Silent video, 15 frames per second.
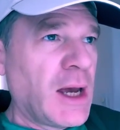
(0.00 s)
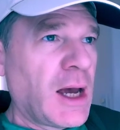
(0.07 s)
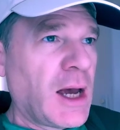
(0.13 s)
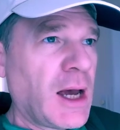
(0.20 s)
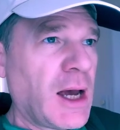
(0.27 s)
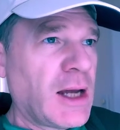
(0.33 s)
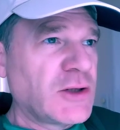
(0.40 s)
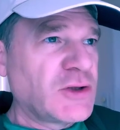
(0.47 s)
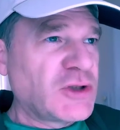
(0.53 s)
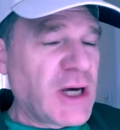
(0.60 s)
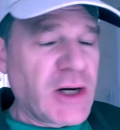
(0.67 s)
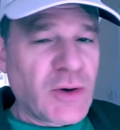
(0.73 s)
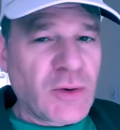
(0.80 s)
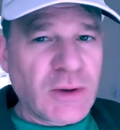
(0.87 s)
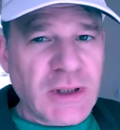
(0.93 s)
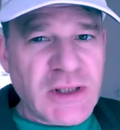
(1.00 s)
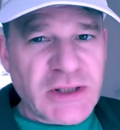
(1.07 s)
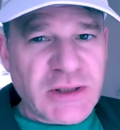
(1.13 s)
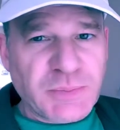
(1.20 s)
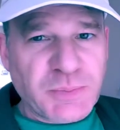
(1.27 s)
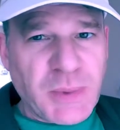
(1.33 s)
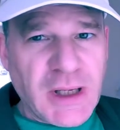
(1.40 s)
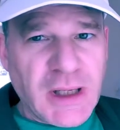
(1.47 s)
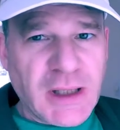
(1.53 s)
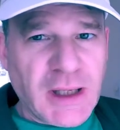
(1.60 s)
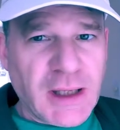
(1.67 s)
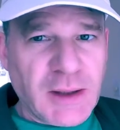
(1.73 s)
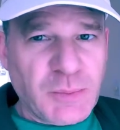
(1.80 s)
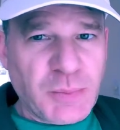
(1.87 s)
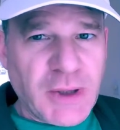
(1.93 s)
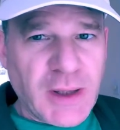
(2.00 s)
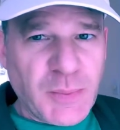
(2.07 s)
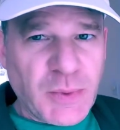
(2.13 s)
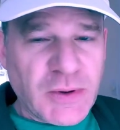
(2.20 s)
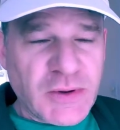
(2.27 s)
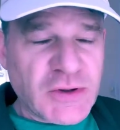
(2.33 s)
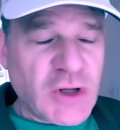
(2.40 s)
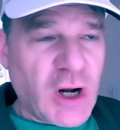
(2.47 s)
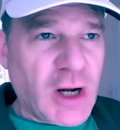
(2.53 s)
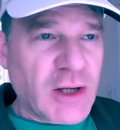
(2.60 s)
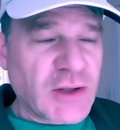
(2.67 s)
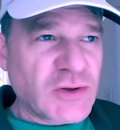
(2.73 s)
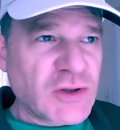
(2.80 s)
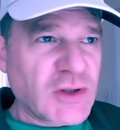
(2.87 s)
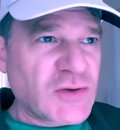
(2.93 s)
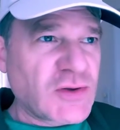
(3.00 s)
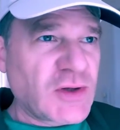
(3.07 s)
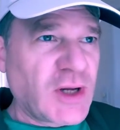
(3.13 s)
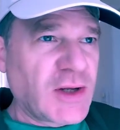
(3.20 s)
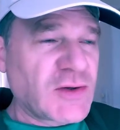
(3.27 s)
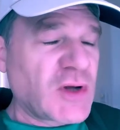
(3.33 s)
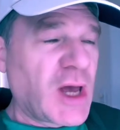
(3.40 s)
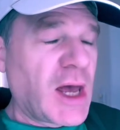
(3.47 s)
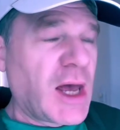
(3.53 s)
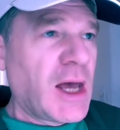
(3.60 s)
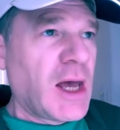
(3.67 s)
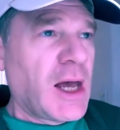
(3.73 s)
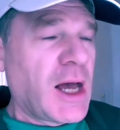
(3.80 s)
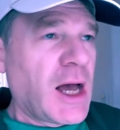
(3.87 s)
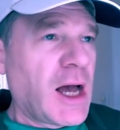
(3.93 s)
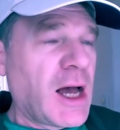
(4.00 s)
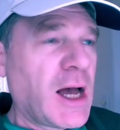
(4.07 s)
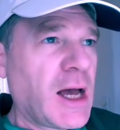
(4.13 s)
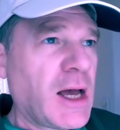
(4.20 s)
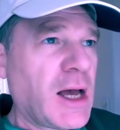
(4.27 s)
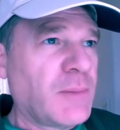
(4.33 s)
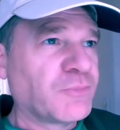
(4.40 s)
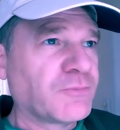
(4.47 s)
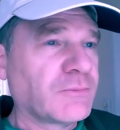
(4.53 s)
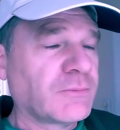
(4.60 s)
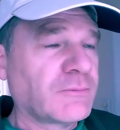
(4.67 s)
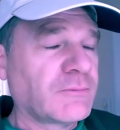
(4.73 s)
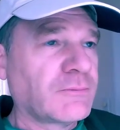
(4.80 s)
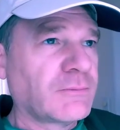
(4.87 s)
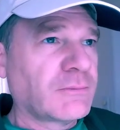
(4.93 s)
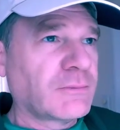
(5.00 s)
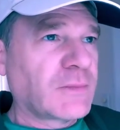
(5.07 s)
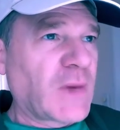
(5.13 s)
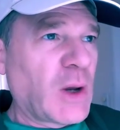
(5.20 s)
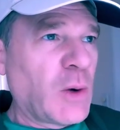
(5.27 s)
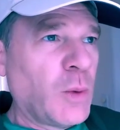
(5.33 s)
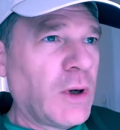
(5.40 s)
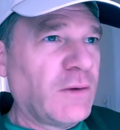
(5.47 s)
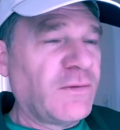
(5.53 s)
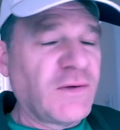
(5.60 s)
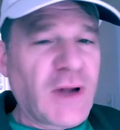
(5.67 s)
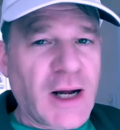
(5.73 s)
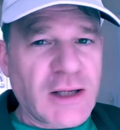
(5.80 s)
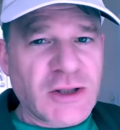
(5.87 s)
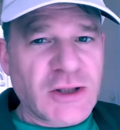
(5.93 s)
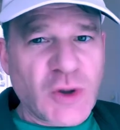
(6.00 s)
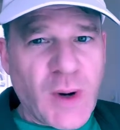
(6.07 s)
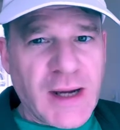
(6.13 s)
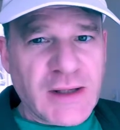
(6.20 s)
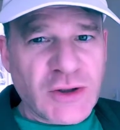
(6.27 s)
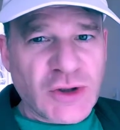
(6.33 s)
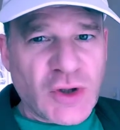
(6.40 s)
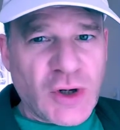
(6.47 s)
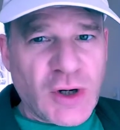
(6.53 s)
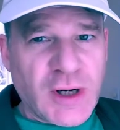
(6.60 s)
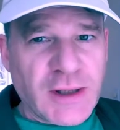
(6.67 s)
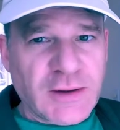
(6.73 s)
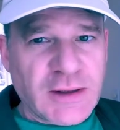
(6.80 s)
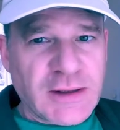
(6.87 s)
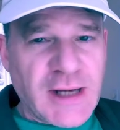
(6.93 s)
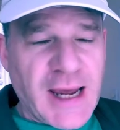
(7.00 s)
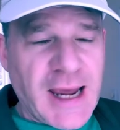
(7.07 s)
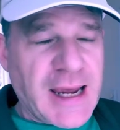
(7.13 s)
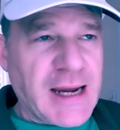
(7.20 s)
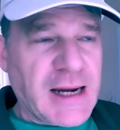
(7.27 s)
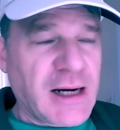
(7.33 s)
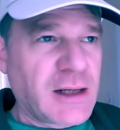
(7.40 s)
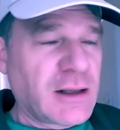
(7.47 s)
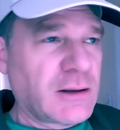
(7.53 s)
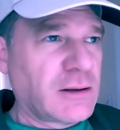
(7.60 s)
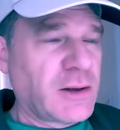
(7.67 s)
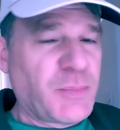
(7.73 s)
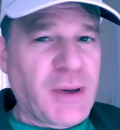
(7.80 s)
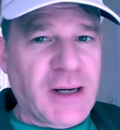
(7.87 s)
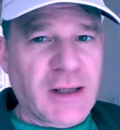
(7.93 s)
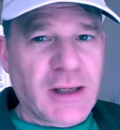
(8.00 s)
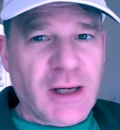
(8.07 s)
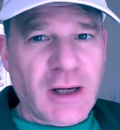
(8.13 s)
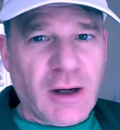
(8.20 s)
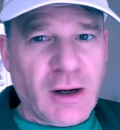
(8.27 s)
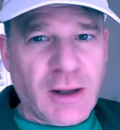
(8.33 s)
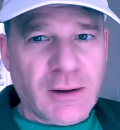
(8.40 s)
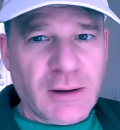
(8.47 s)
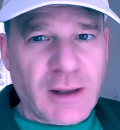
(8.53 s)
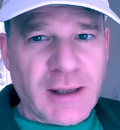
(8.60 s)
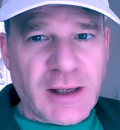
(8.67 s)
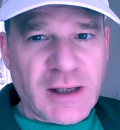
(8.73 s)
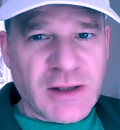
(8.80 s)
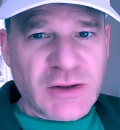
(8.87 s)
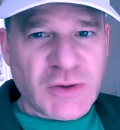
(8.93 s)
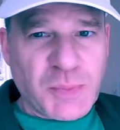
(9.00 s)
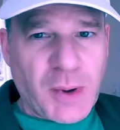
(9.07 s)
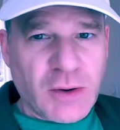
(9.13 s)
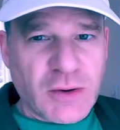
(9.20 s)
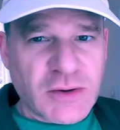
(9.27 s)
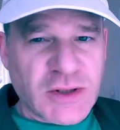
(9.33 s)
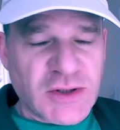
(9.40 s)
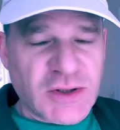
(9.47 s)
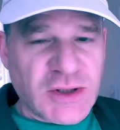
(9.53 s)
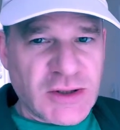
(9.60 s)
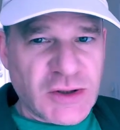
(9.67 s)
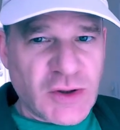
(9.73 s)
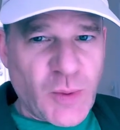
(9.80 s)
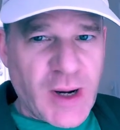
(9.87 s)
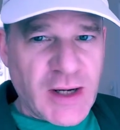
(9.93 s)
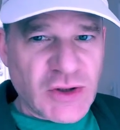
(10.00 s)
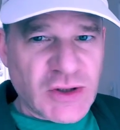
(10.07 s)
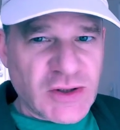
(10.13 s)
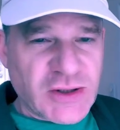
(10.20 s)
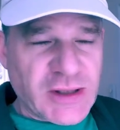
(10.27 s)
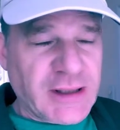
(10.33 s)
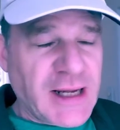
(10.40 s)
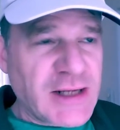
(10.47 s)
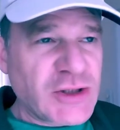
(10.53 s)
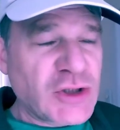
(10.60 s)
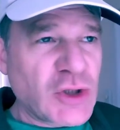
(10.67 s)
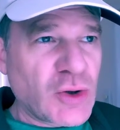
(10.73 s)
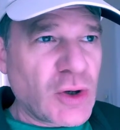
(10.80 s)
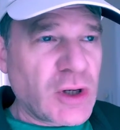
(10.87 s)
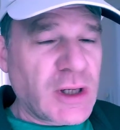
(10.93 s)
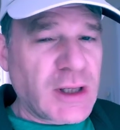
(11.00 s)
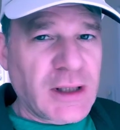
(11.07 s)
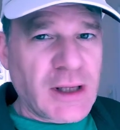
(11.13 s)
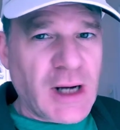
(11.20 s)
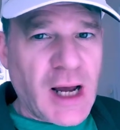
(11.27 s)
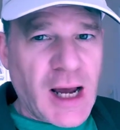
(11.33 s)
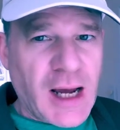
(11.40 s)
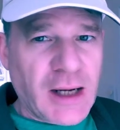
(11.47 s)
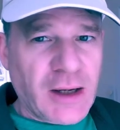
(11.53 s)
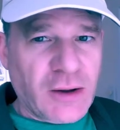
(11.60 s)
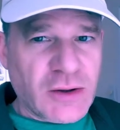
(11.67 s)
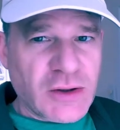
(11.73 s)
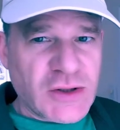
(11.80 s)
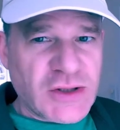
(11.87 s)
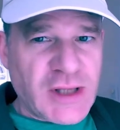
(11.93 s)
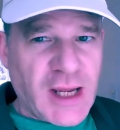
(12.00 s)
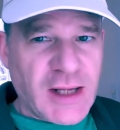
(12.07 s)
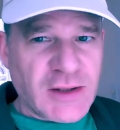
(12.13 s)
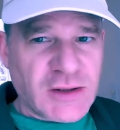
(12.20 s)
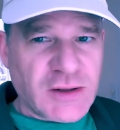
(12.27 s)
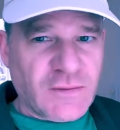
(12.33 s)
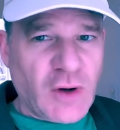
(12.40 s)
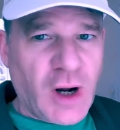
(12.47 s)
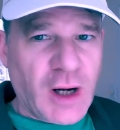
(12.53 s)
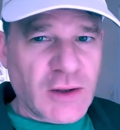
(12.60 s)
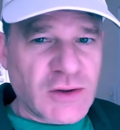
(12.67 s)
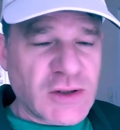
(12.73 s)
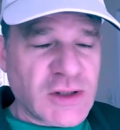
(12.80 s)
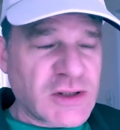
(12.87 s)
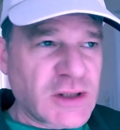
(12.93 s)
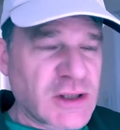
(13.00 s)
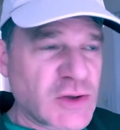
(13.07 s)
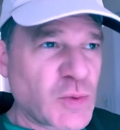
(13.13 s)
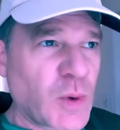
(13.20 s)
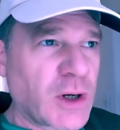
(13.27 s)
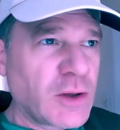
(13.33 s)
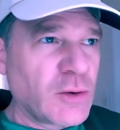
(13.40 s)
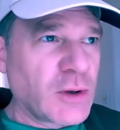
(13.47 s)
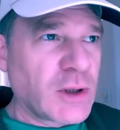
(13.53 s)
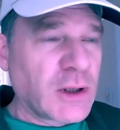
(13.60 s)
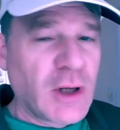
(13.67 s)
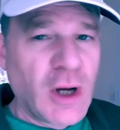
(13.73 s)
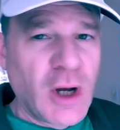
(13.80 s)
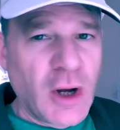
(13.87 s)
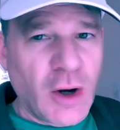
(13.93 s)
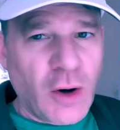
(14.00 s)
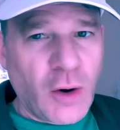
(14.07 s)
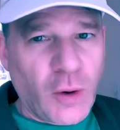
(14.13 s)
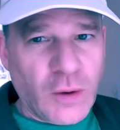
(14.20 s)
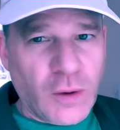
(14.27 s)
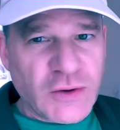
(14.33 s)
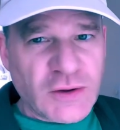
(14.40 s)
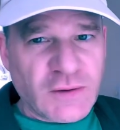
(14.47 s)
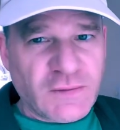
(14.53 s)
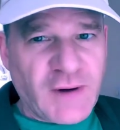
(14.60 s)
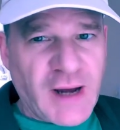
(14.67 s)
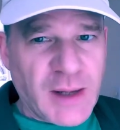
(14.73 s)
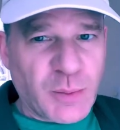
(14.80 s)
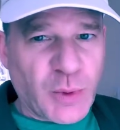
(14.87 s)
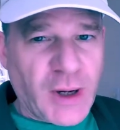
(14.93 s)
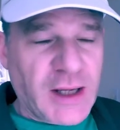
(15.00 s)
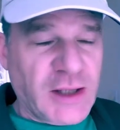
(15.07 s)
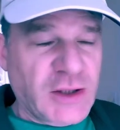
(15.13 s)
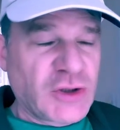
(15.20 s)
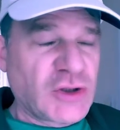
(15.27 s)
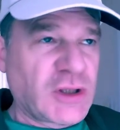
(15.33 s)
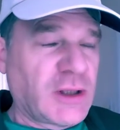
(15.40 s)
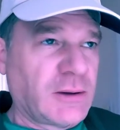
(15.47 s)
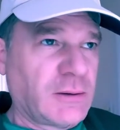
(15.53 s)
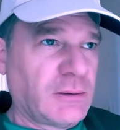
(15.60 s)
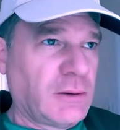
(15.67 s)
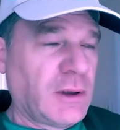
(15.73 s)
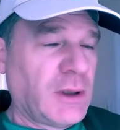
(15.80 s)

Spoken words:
Generally speaking, people's consciousness will fluctuate during the day, depending on, like, I suppose, the situations, unless you're in higher states of consciousness where you can hold your vibration.